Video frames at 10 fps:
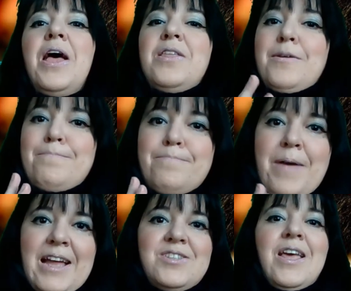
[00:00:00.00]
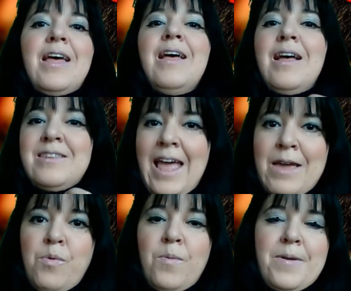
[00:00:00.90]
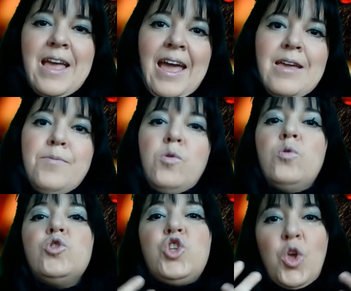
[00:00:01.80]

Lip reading: the better they will be able